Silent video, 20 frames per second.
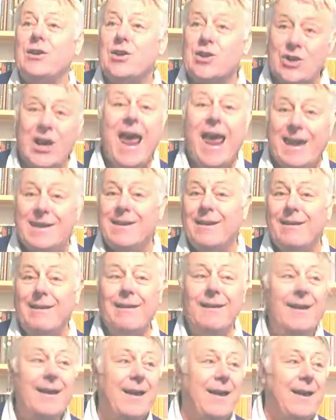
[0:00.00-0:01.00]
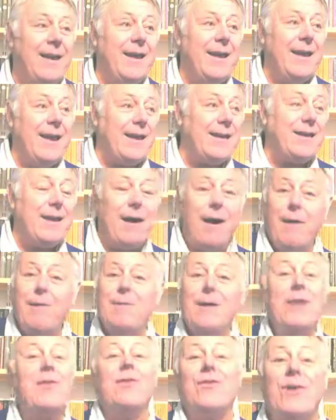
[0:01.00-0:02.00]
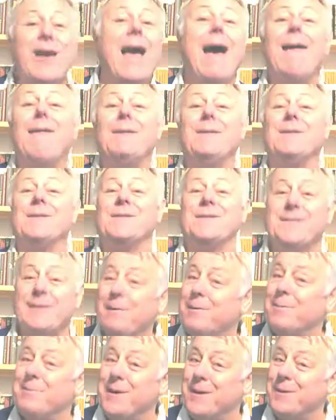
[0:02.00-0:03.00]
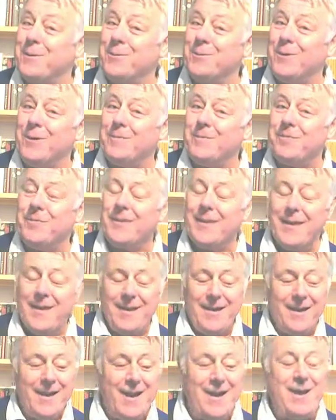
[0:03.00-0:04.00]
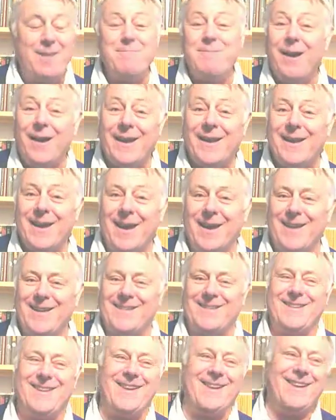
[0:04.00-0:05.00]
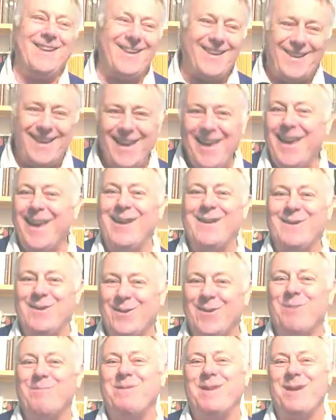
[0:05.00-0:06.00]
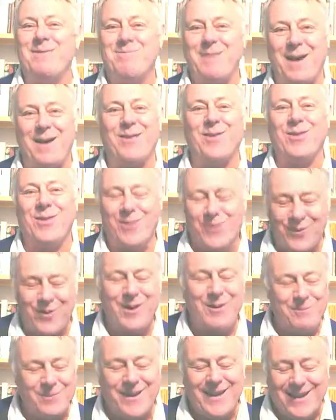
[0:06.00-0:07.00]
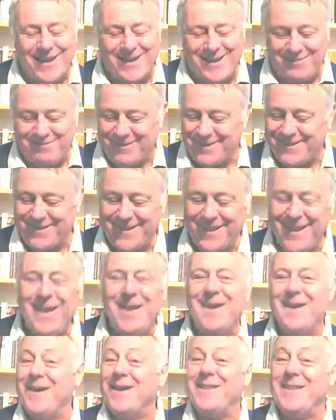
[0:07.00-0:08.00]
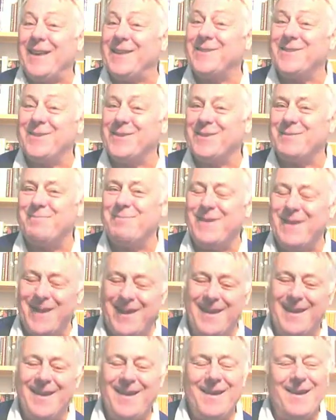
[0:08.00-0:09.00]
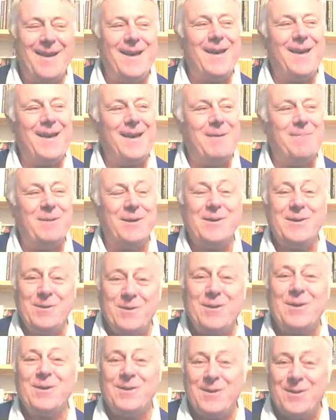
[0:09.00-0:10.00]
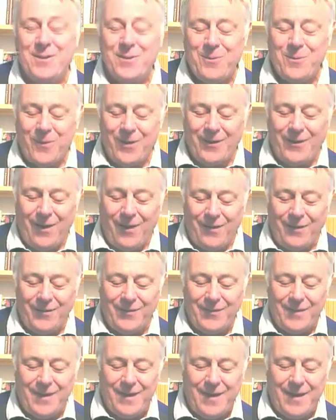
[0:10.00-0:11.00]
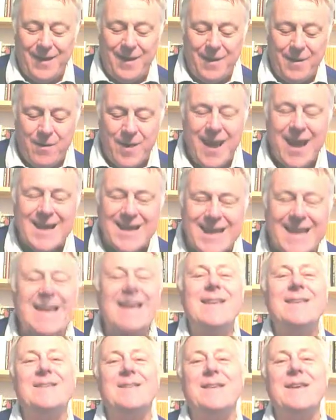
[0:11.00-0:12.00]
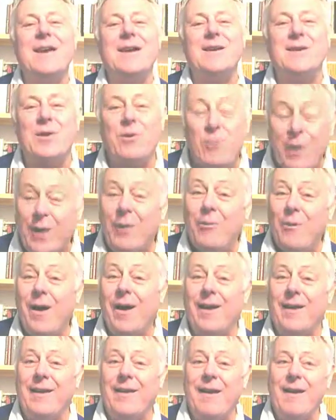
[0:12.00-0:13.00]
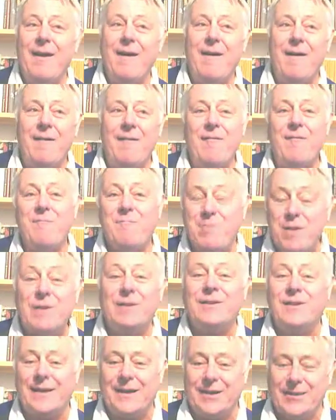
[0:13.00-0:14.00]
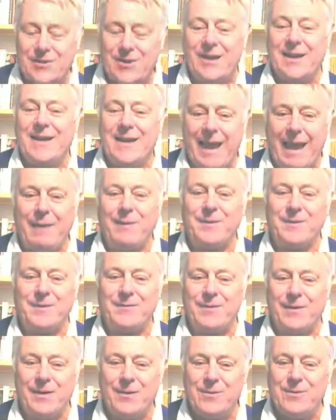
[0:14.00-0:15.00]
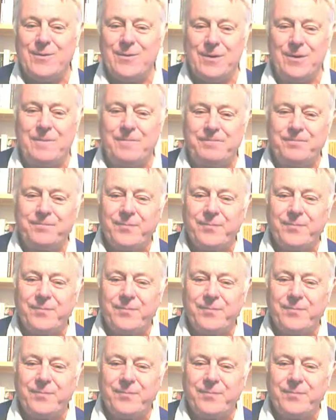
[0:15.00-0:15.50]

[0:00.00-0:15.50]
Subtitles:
shed in only 3 hours. That would be a good one. In my case, it took me about 3 weeks, but that's just me. But you could do one on an easy and quick way of building a chicken house, couldn't you?